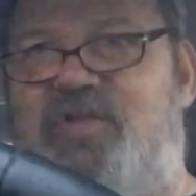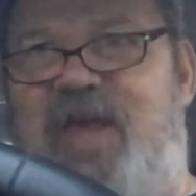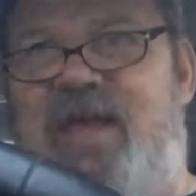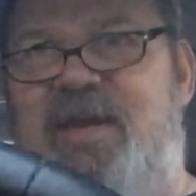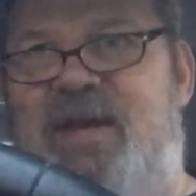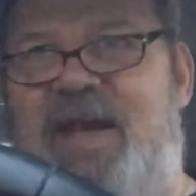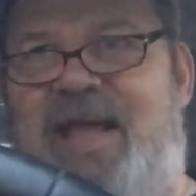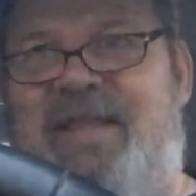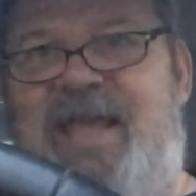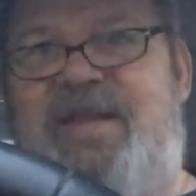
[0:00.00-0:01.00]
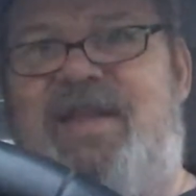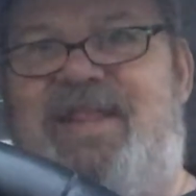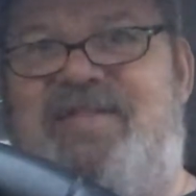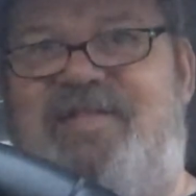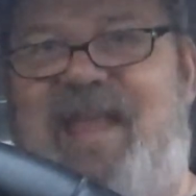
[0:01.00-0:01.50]
Satan at the end of
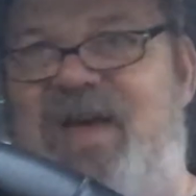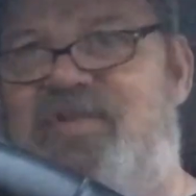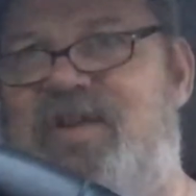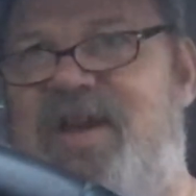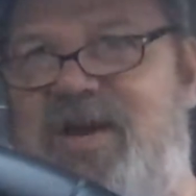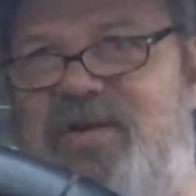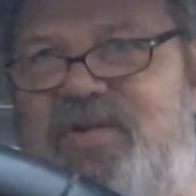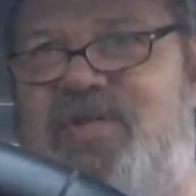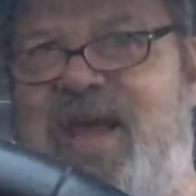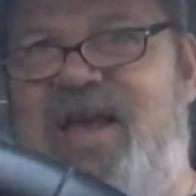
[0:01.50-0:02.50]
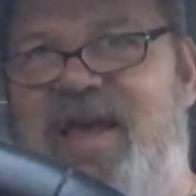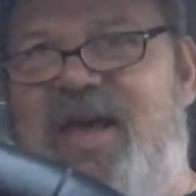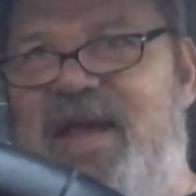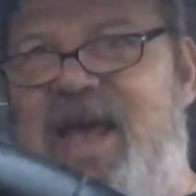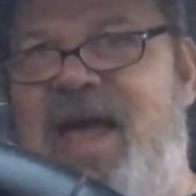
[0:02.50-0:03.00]
this 1,000 years.
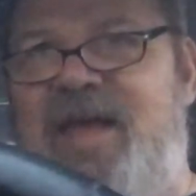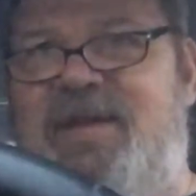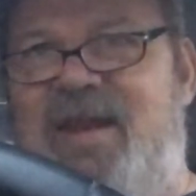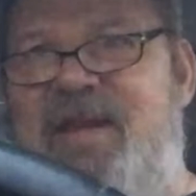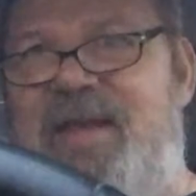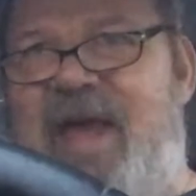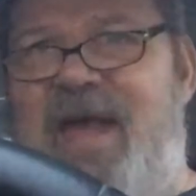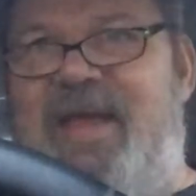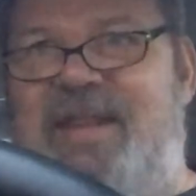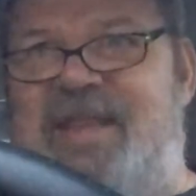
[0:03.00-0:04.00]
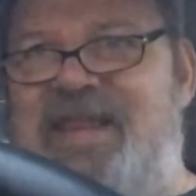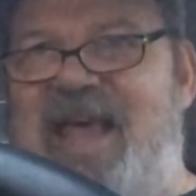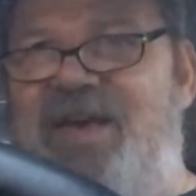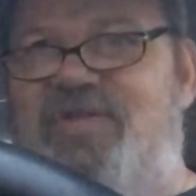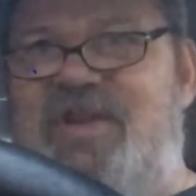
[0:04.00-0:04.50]
And the
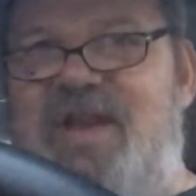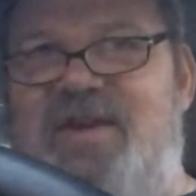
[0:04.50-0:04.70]
1,000